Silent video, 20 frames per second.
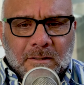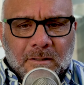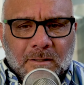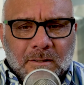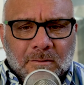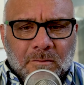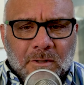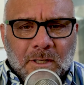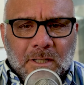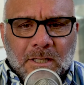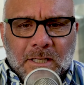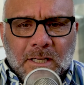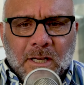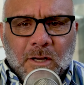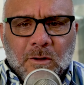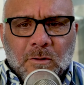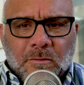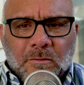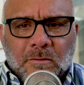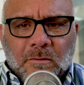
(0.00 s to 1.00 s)
to really
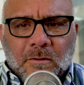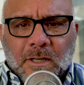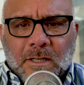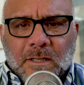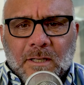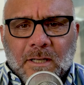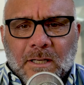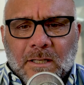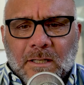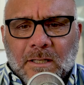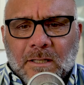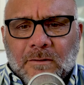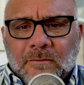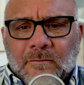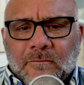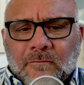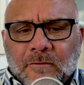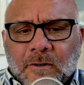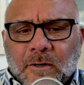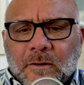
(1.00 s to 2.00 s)
go through it. And
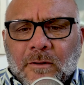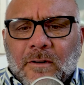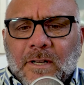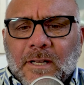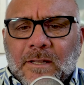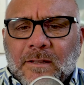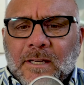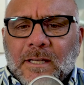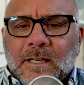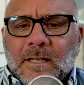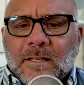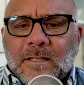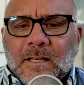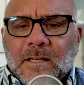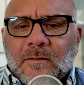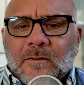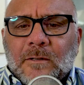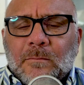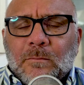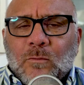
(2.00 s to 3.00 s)
further, I think it's
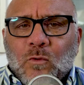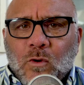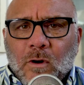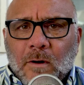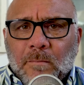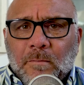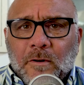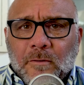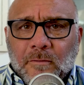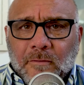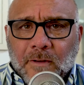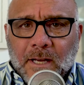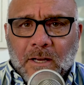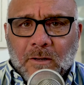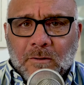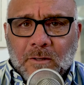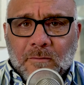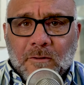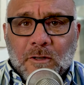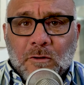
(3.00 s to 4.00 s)
even more
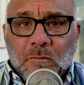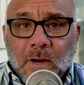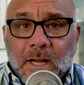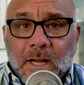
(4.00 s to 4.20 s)
profound if you